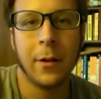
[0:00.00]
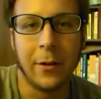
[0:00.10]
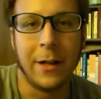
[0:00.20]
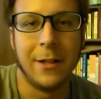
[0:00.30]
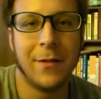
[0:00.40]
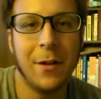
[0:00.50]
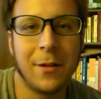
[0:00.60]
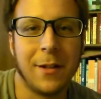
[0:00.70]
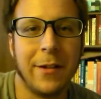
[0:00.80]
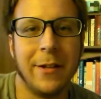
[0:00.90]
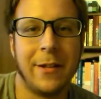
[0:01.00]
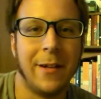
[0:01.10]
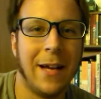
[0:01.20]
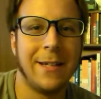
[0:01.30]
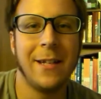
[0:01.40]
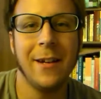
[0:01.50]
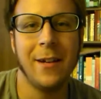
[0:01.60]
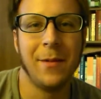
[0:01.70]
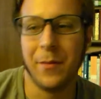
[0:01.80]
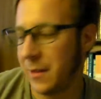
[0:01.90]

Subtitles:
Greetings, folks. The good Sir Knight here.